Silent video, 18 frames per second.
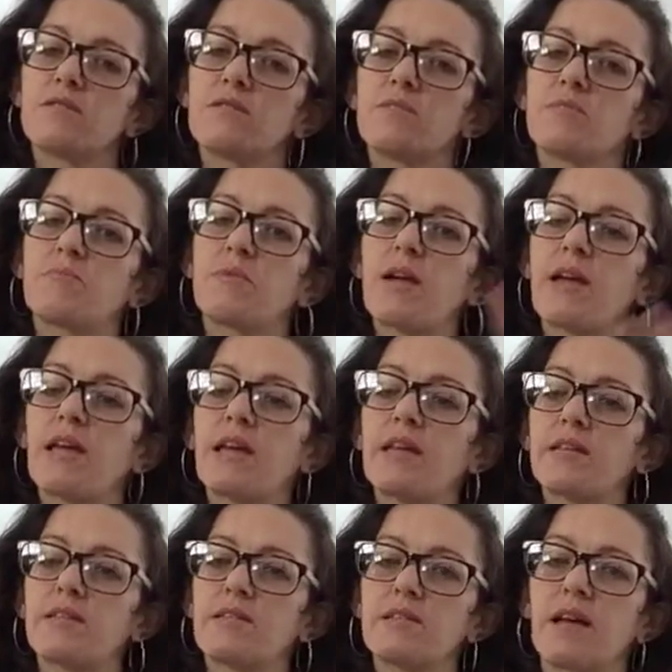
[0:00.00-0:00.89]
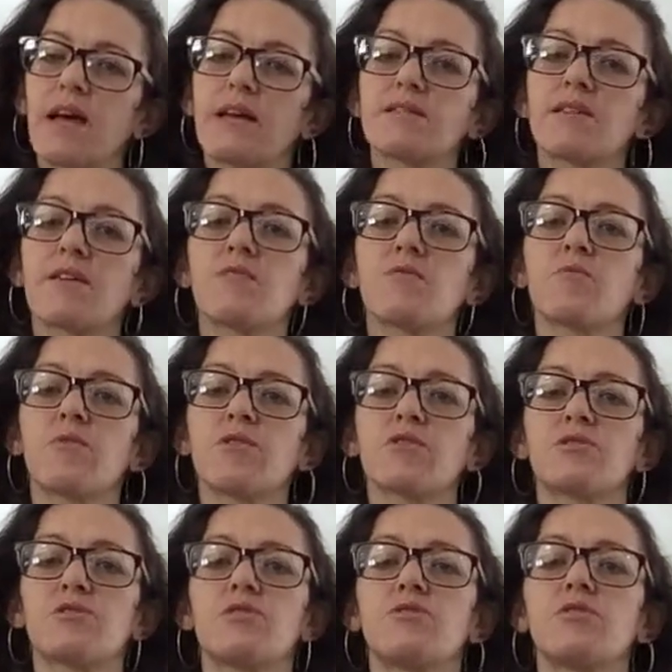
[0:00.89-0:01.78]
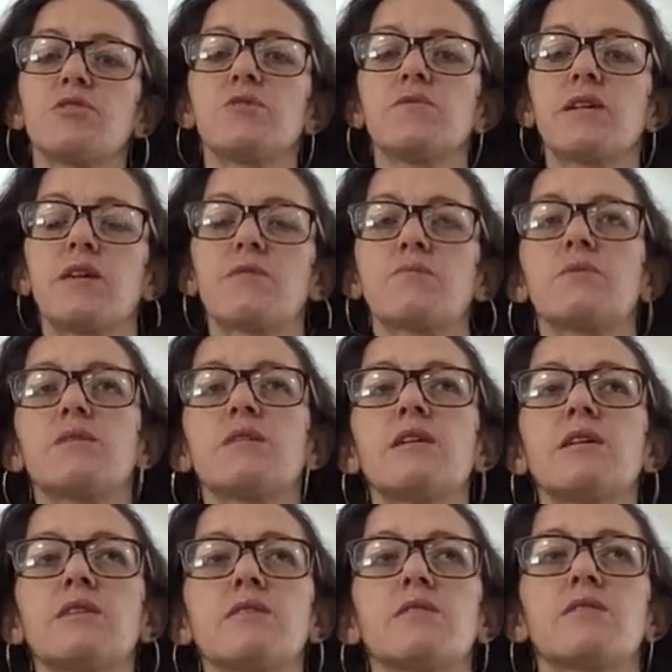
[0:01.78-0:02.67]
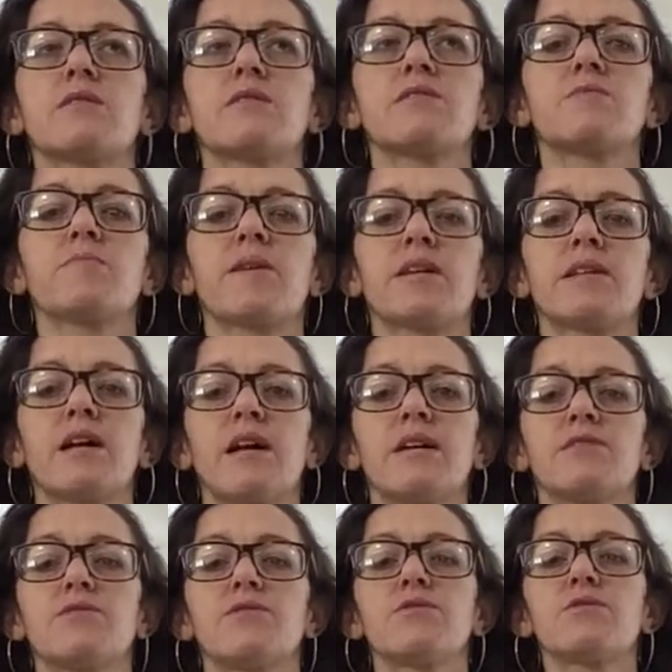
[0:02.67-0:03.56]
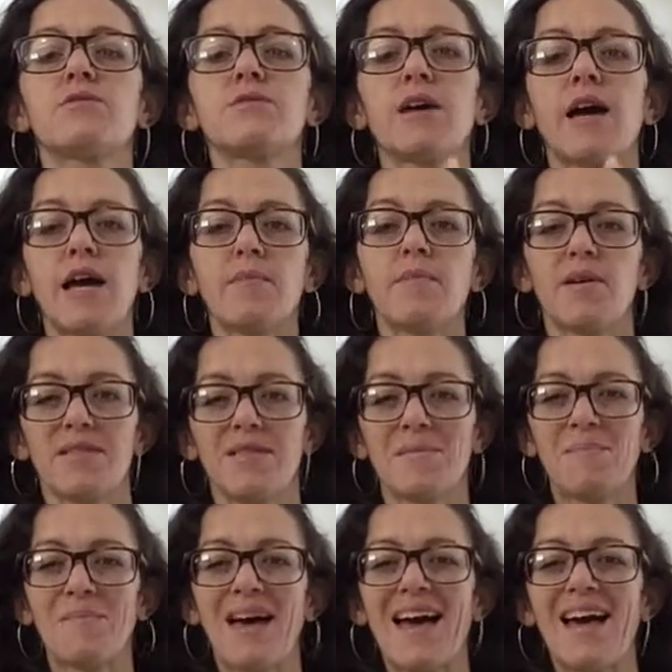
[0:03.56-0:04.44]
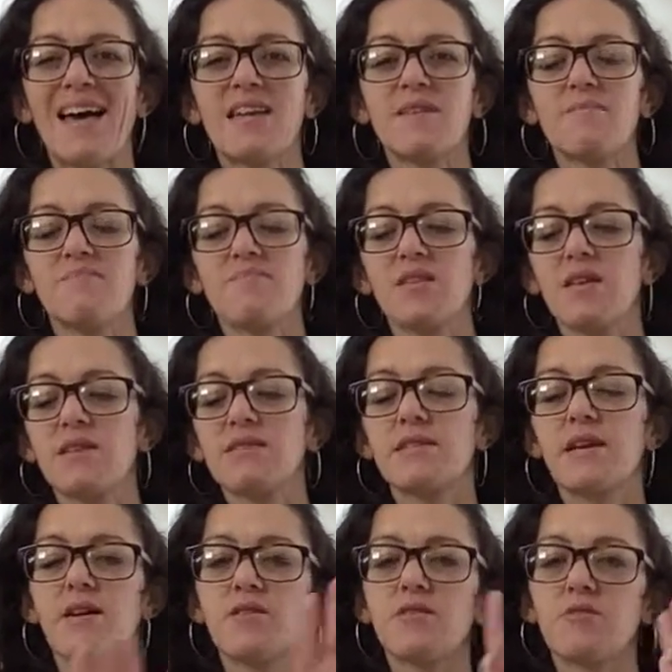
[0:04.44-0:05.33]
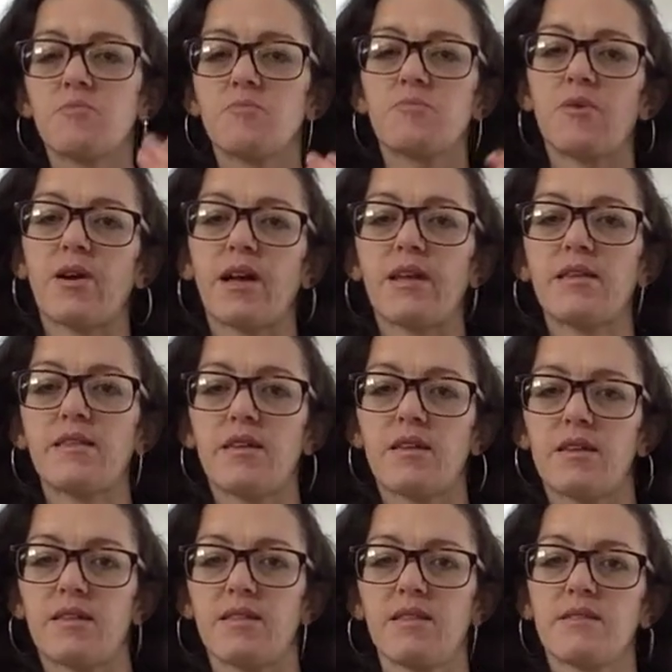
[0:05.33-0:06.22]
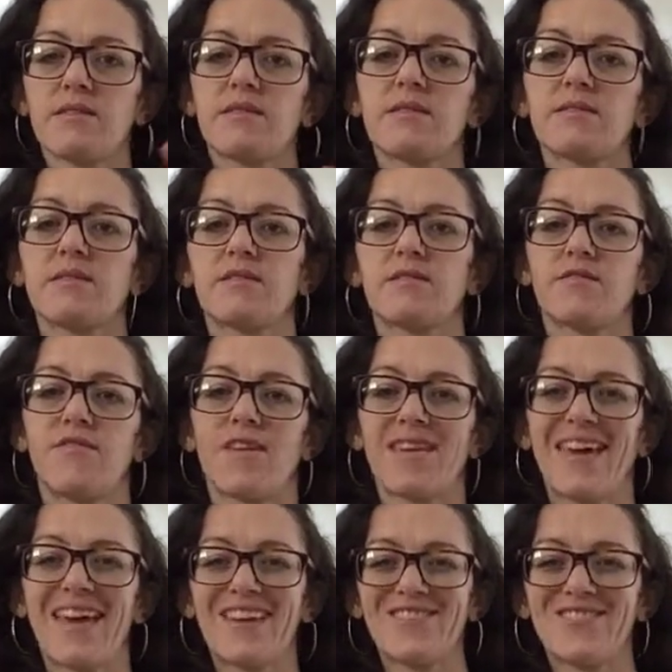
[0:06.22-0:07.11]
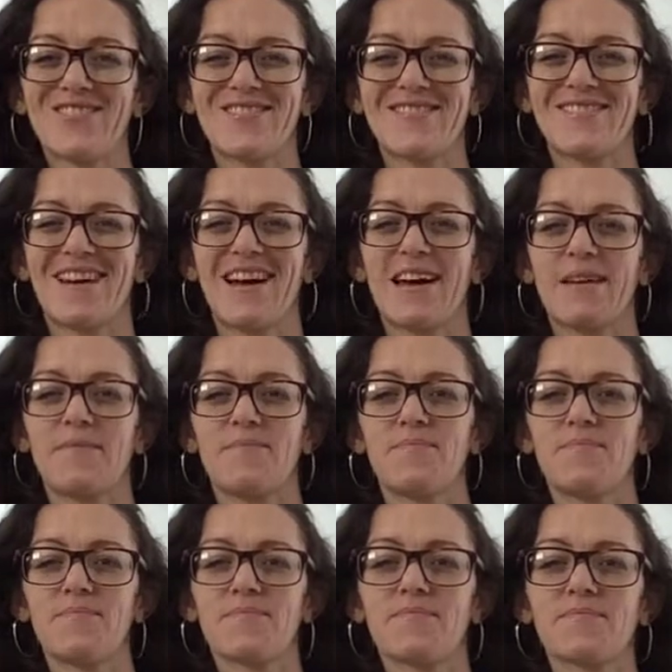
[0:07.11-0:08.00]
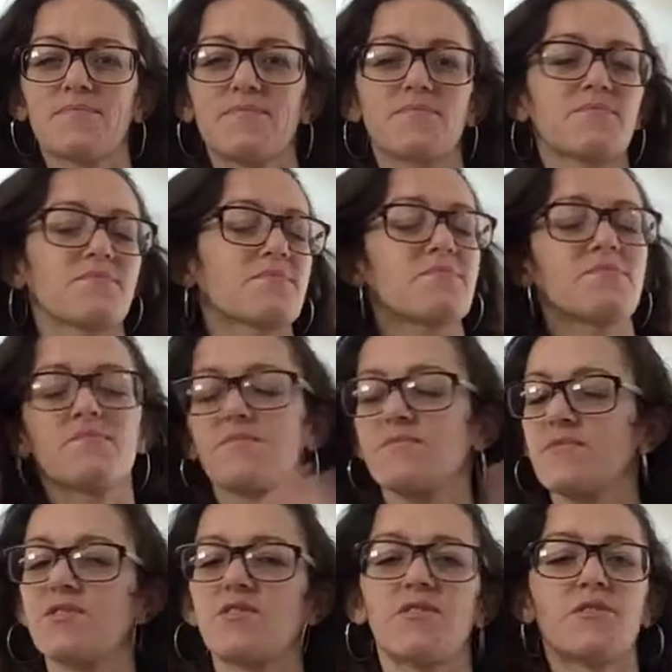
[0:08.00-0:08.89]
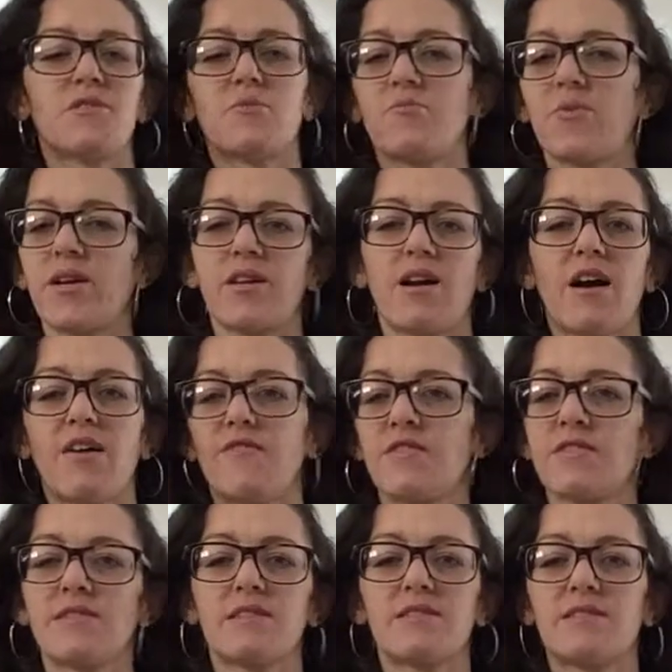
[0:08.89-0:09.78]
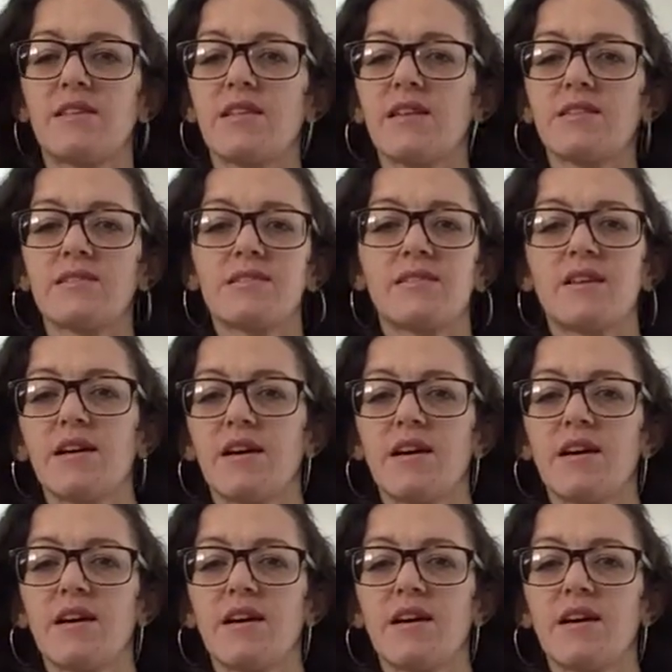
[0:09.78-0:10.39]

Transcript: Your brain has other work to do, and I really encourage my clients, your time on the mat, tell your brain that this is its vacation time. Turn your brain off. It doesn't need